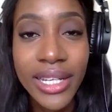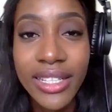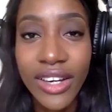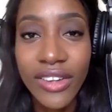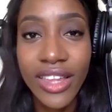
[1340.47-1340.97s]
I
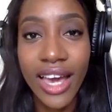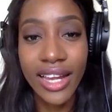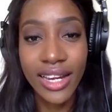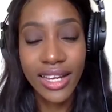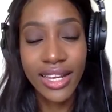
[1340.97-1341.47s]
didn't know
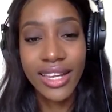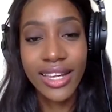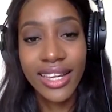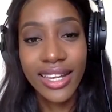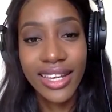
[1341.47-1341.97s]
that.
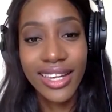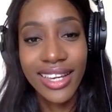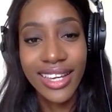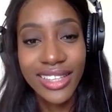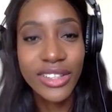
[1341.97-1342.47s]
Yeah.
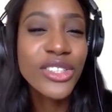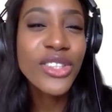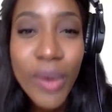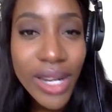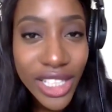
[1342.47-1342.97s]
And then there's
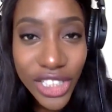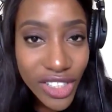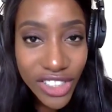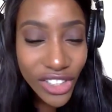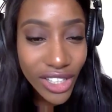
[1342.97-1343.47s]
no way
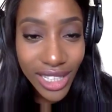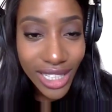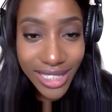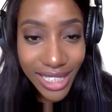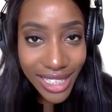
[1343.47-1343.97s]
Nigerians are going to
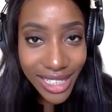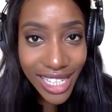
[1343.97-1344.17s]
listen.